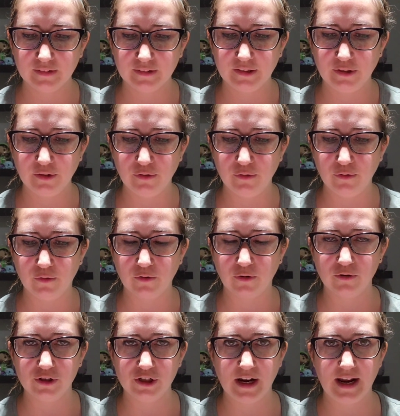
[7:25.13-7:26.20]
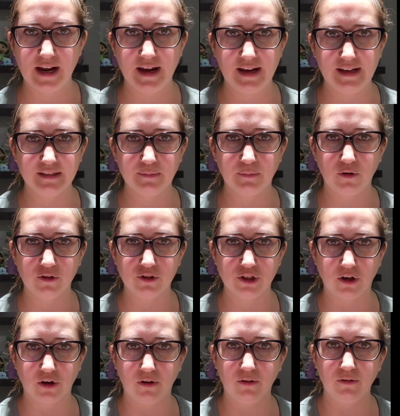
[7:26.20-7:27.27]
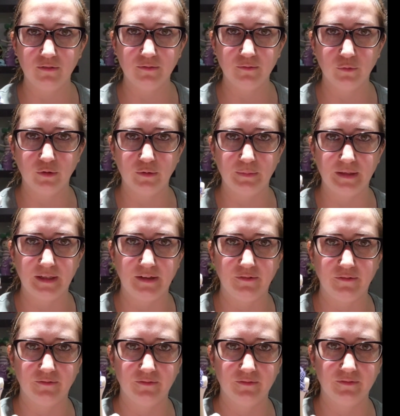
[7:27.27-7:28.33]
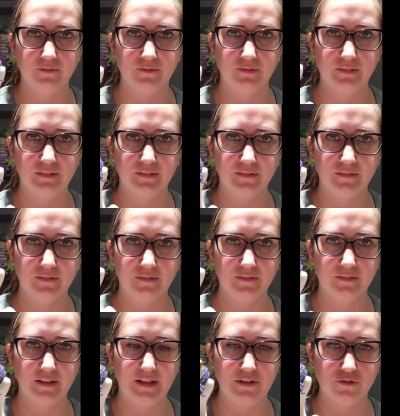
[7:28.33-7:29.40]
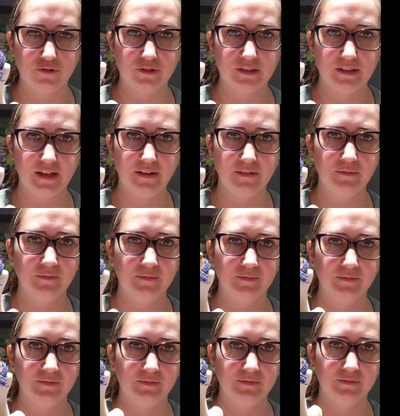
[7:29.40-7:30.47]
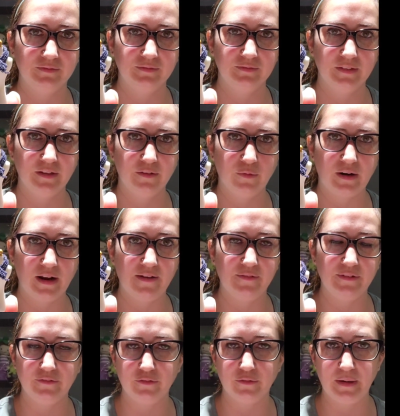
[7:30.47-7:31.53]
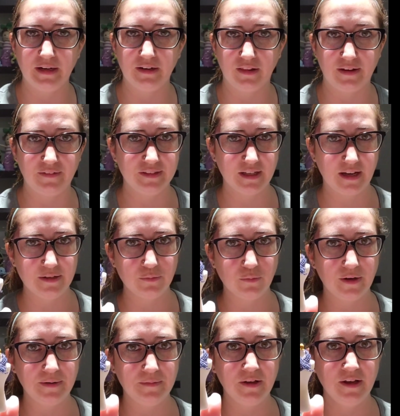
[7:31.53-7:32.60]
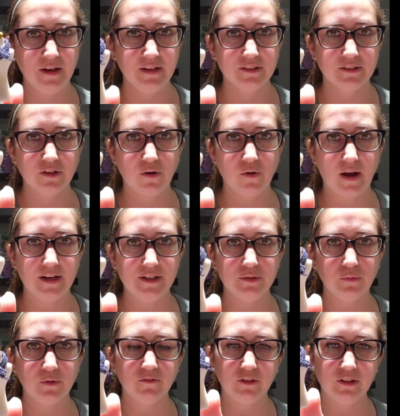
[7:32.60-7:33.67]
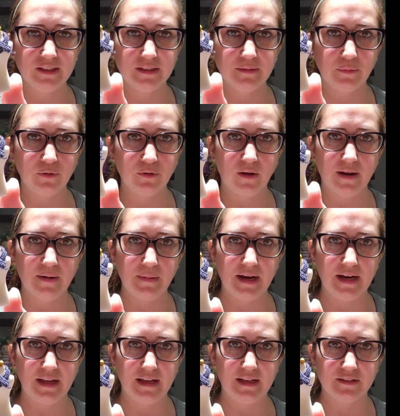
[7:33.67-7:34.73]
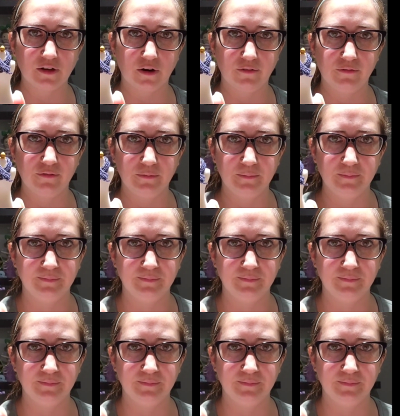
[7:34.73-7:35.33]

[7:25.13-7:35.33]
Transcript: to crochet a small shawl would be interesting when I haven't even made a life size one. So I just went really simple and made a scarf.